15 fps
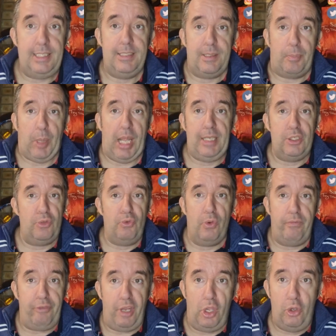independent
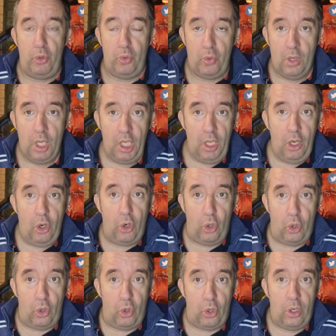review
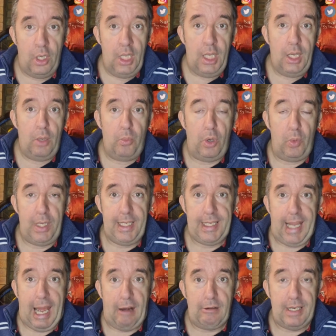or we
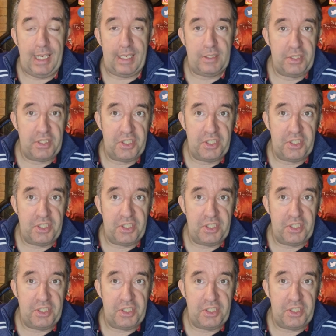carried out a